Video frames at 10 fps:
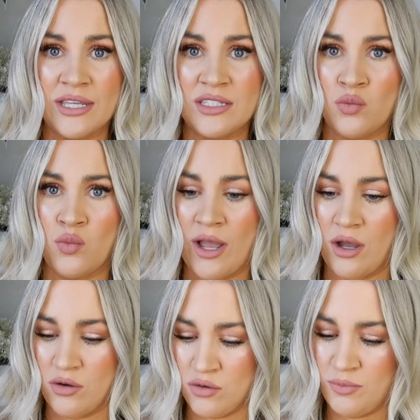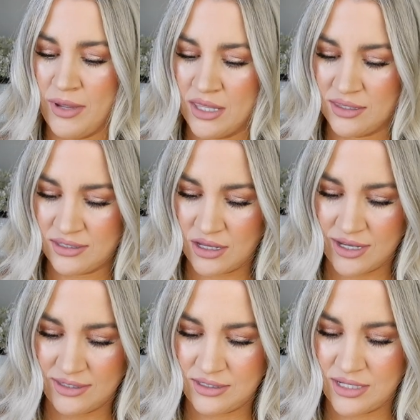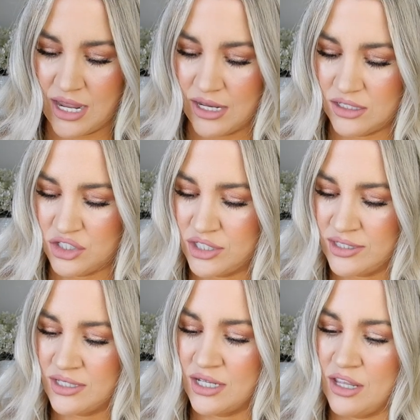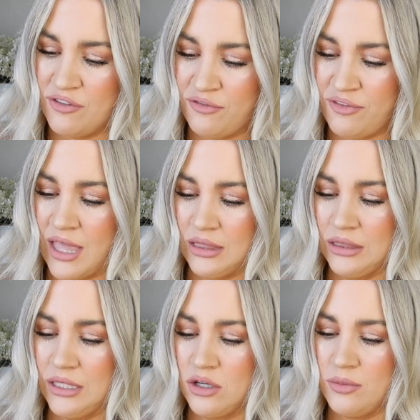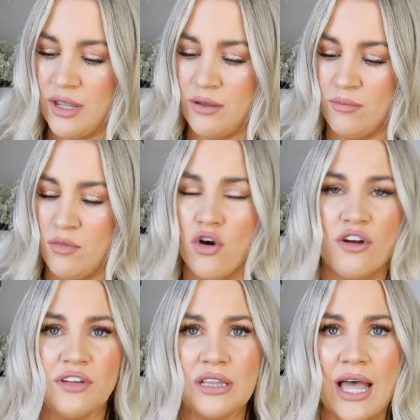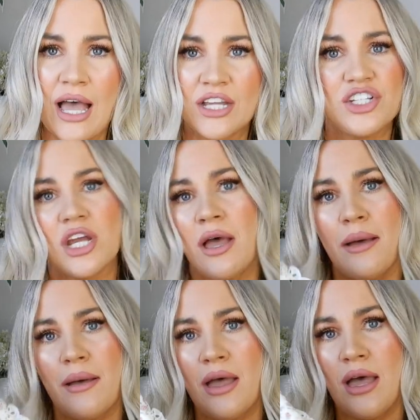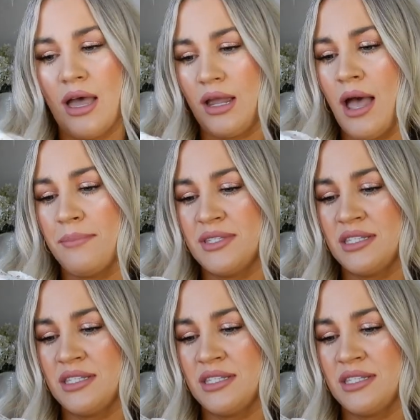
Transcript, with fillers: as well, being the size ten, just to give that little bit more of a larger cup